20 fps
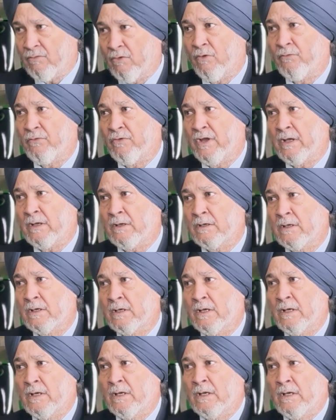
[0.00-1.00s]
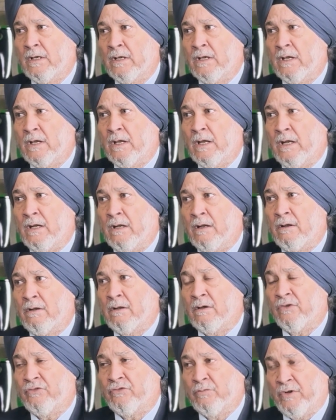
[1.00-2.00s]
warfare. And
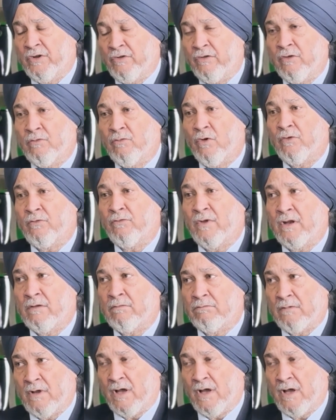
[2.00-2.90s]
asymmetric warfare